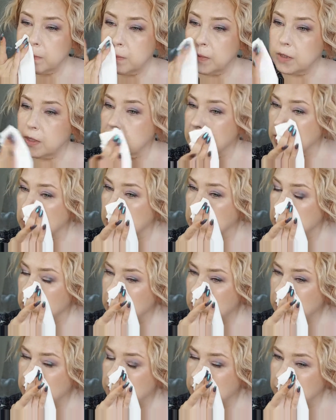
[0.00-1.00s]
press
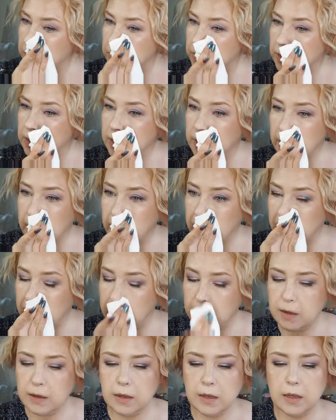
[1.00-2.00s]
off the
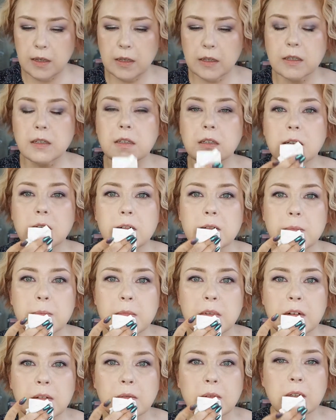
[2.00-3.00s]
extra
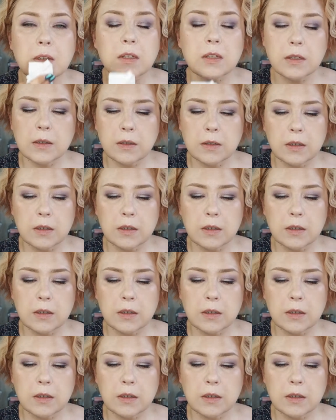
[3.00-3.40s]
amount.